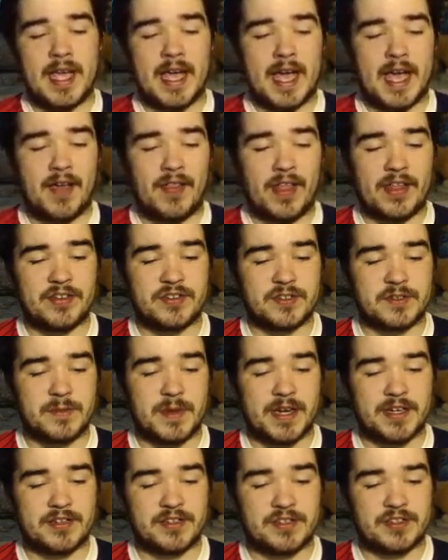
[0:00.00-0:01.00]
and then just
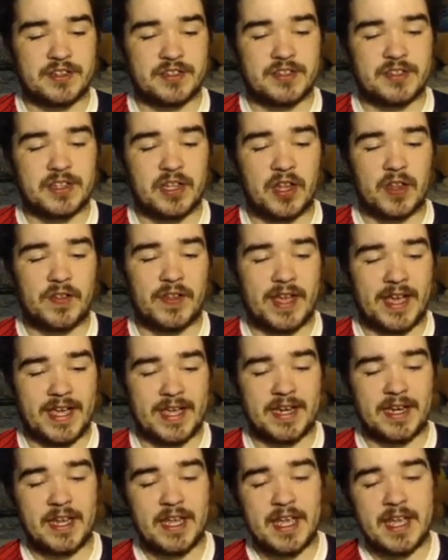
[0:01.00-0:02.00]
manages to slot that
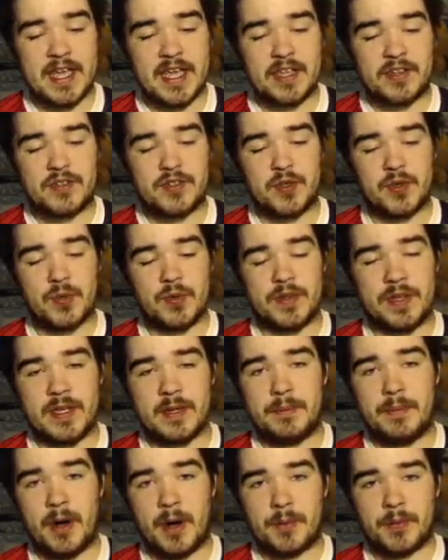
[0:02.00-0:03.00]
in to the
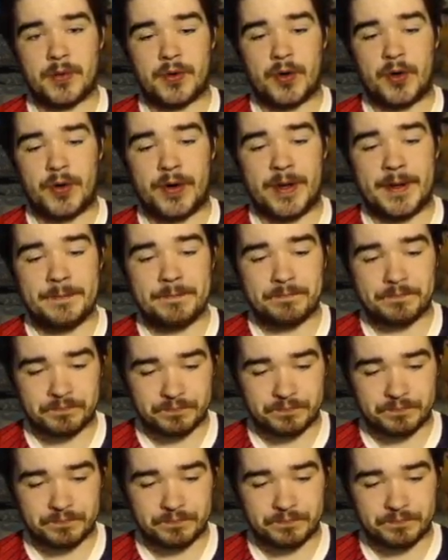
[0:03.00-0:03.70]
bottom corner.